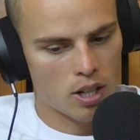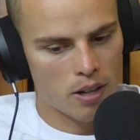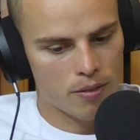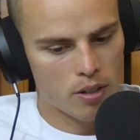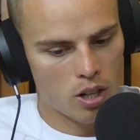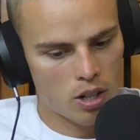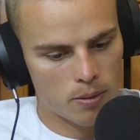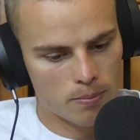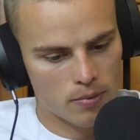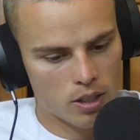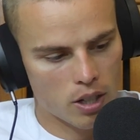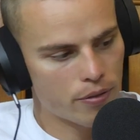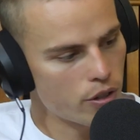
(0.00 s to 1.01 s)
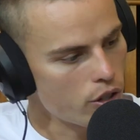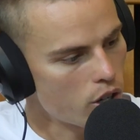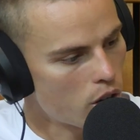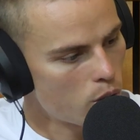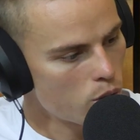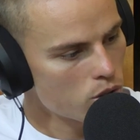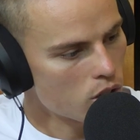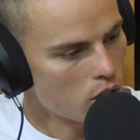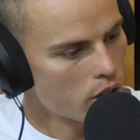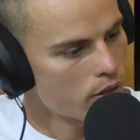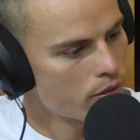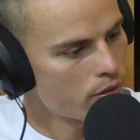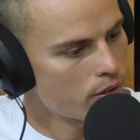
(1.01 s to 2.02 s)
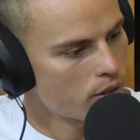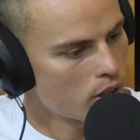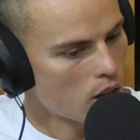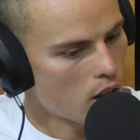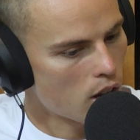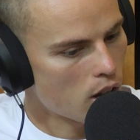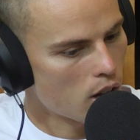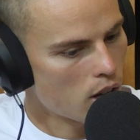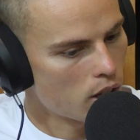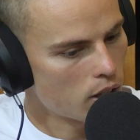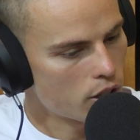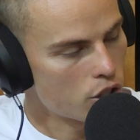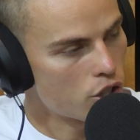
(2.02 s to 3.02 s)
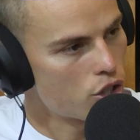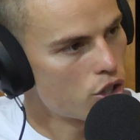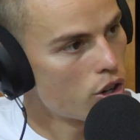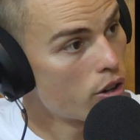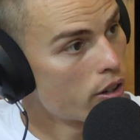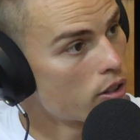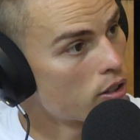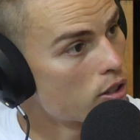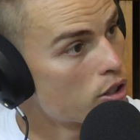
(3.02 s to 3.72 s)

I've got a few goals, a lot of endurance